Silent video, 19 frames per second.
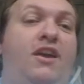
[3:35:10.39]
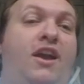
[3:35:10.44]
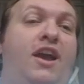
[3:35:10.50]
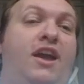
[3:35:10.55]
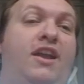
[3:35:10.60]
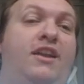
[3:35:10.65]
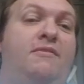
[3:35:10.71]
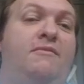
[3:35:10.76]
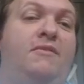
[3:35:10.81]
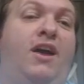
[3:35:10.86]

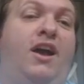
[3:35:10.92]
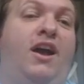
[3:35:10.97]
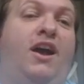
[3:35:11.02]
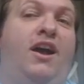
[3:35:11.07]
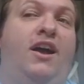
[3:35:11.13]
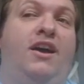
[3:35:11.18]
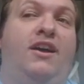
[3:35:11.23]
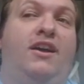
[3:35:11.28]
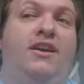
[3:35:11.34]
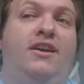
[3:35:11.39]
and
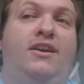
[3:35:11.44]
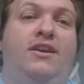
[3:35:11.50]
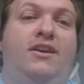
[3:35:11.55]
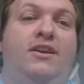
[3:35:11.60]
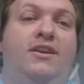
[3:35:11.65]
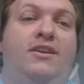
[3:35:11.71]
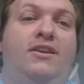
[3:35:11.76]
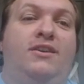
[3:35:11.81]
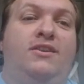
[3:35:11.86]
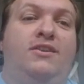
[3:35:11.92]

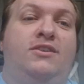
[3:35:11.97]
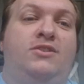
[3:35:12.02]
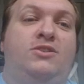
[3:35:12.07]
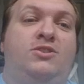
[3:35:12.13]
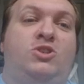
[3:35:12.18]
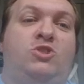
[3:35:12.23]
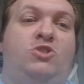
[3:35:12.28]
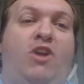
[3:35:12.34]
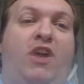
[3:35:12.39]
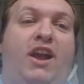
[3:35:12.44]

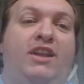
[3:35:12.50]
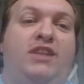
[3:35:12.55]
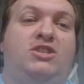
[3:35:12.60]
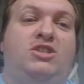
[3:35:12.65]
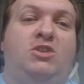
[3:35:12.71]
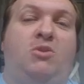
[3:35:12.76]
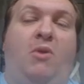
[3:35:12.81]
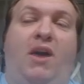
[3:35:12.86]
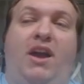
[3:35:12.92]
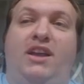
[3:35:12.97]
strides
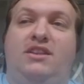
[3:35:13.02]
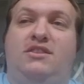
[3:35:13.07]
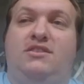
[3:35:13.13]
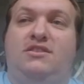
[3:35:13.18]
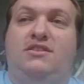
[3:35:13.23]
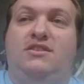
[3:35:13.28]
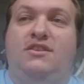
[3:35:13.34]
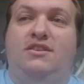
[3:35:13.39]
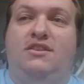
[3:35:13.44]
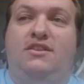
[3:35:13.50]

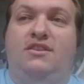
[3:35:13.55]
twice